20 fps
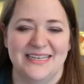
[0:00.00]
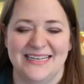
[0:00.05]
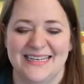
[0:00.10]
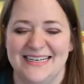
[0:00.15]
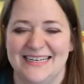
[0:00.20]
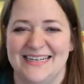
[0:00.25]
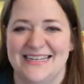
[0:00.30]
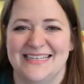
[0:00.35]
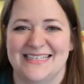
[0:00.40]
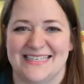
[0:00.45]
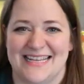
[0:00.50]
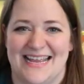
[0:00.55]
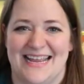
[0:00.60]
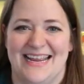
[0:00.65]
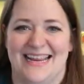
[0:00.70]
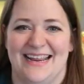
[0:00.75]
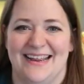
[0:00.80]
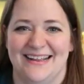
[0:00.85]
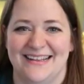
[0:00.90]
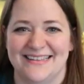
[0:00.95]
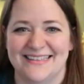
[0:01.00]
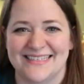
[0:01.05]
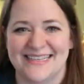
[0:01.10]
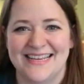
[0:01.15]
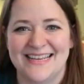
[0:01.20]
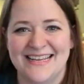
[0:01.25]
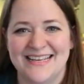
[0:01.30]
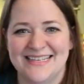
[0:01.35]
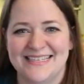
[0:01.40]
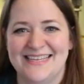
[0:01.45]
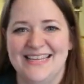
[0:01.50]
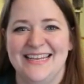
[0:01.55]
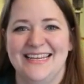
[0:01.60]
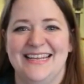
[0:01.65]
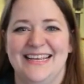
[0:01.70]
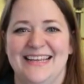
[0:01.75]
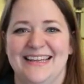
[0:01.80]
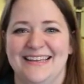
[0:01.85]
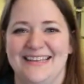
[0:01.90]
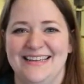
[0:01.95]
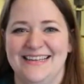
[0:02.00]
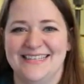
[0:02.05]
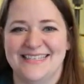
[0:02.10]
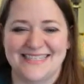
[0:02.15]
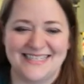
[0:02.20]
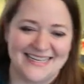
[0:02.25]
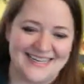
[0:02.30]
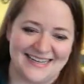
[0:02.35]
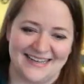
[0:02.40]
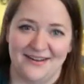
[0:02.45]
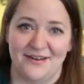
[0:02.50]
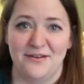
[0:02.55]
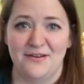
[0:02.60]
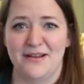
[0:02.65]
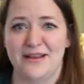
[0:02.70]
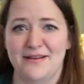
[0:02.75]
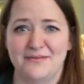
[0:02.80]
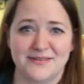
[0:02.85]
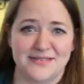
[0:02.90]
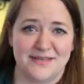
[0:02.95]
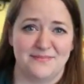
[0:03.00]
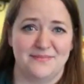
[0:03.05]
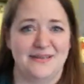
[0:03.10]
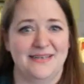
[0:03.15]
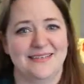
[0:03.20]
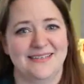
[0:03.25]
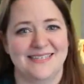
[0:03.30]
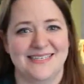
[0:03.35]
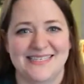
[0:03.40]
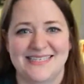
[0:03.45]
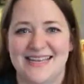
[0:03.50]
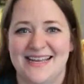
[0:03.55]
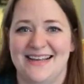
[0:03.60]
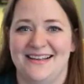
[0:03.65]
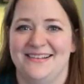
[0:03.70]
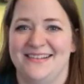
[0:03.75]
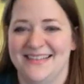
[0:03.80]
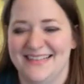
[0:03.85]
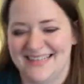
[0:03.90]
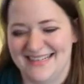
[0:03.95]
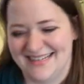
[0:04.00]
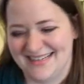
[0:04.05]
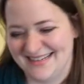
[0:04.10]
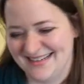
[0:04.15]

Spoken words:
in his hand. So he's thinking, oh, I have something to sell.